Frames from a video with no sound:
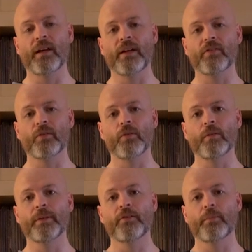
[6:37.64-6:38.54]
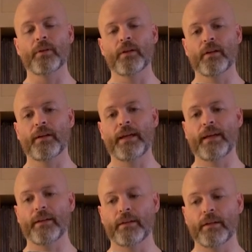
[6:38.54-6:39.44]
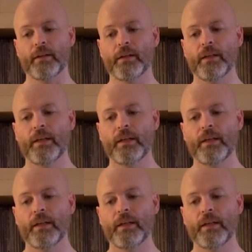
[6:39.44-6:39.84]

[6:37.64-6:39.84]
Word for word: high school in Pittsburgh, and uh,